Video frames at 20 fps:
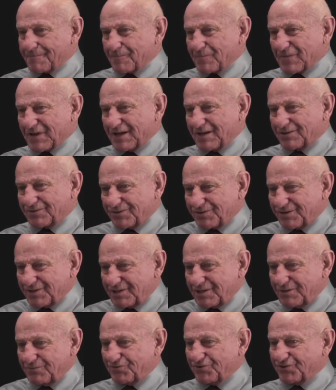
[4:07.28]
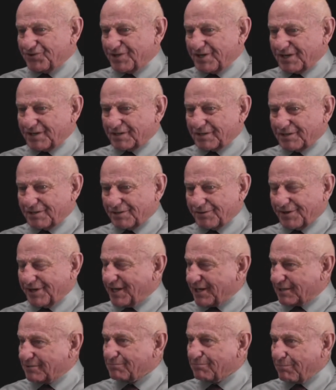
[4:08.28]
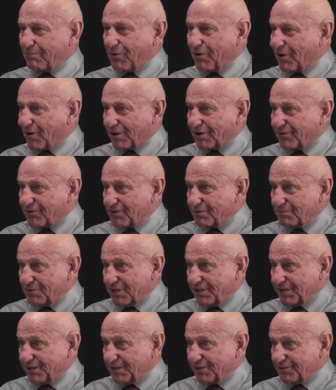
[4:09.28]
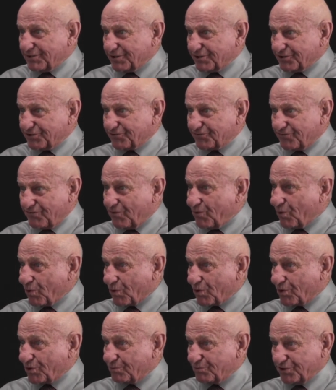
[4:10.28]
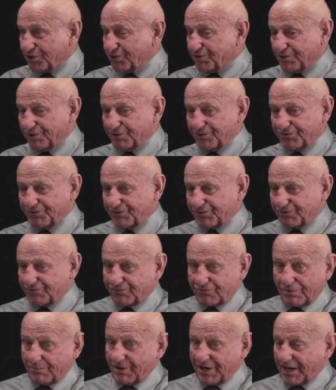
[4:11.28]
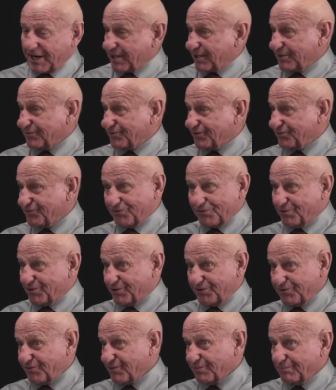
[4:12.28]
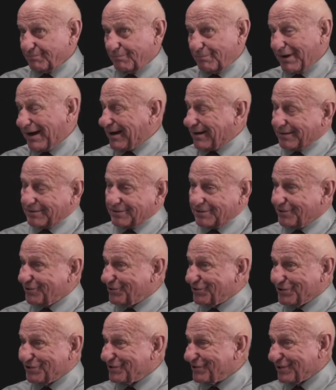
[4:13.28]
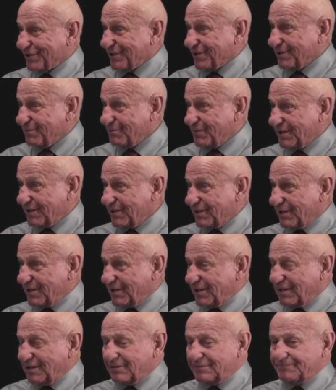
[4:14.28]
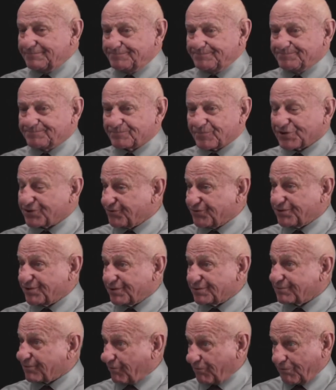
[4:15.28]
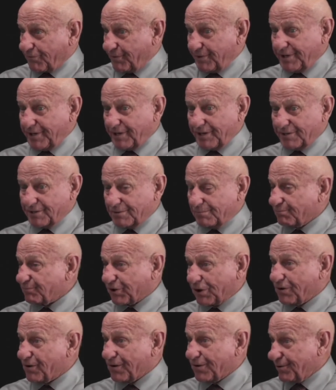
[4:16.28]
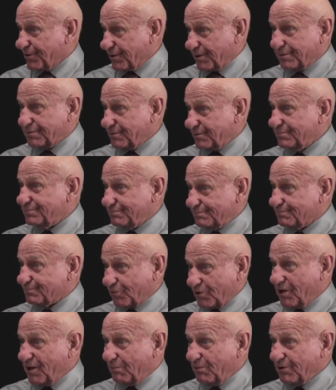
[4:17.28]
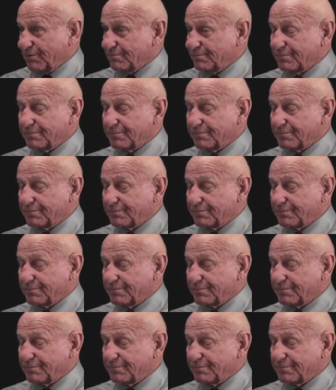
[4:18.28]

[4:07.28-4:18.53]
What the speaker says: It seems that that part of the mind that is formed in this traumatic situation back there in time that's creating the current problem,